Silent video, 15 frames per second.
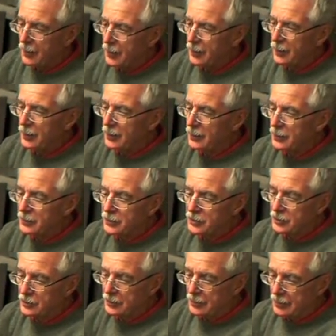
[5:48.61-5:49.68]
and
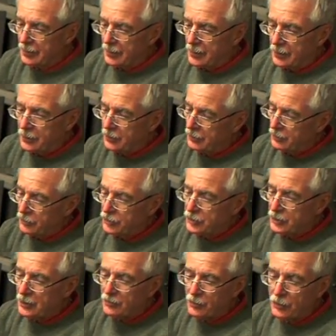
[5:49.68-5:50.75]
you're going
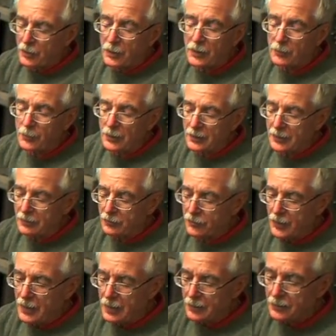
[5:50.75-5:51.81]
to save a lot of money in
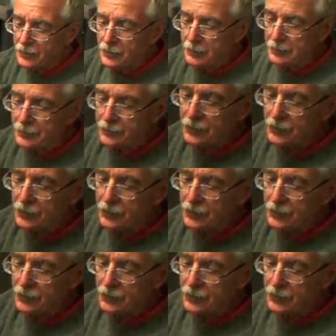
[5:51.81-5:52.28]
fans.